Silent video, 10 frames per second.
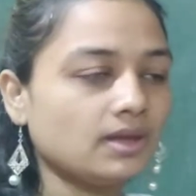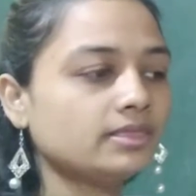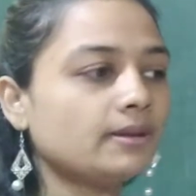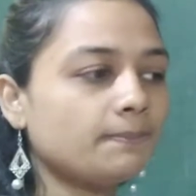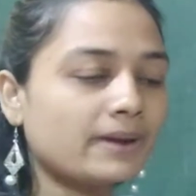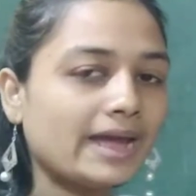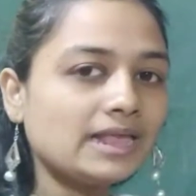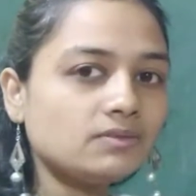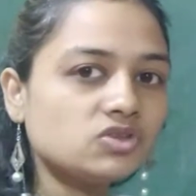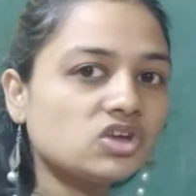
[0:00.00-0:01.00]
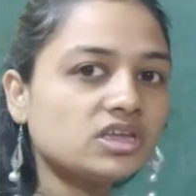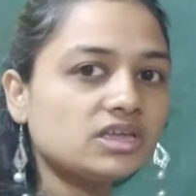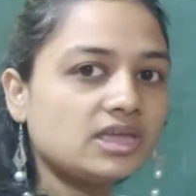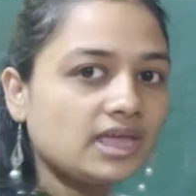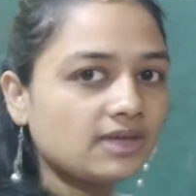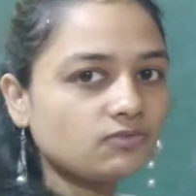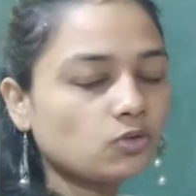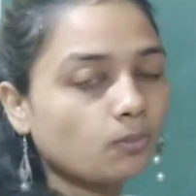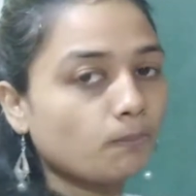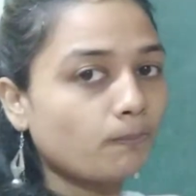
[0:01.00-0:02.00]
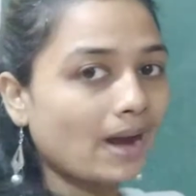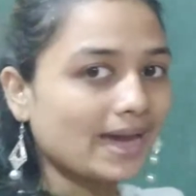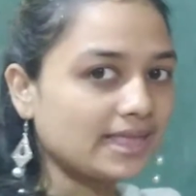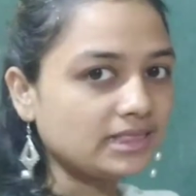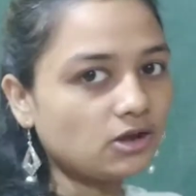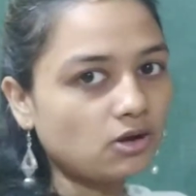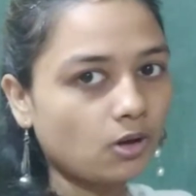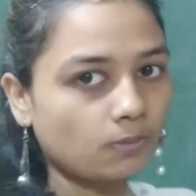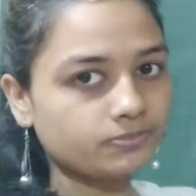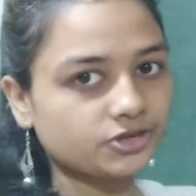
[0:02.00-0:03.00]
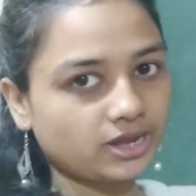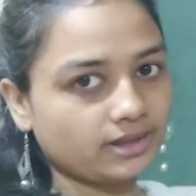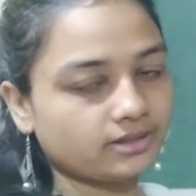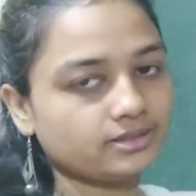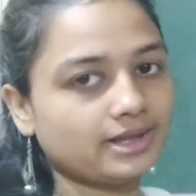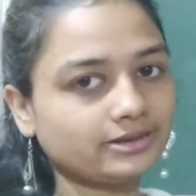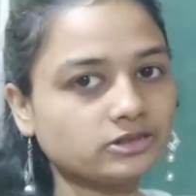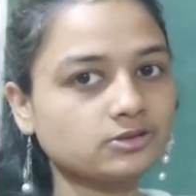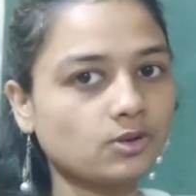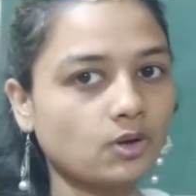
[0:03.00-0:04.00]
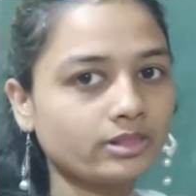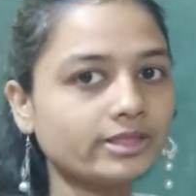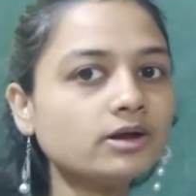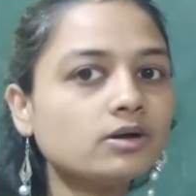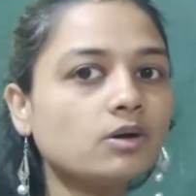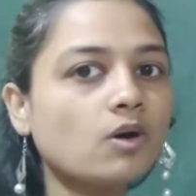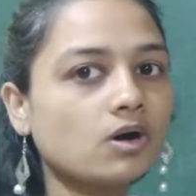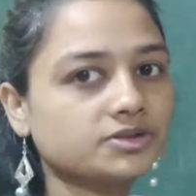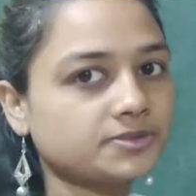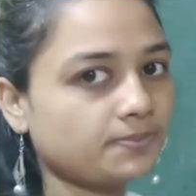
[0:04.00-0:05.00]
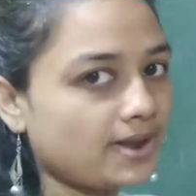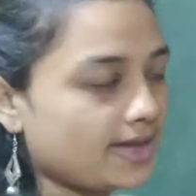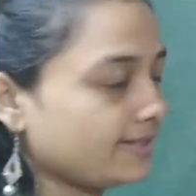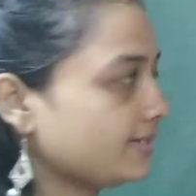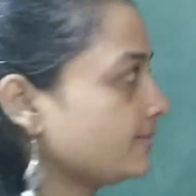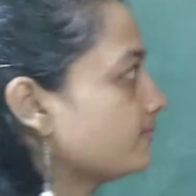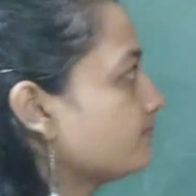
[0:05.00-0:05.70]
the price which I give to buy the object, that is called the cost price.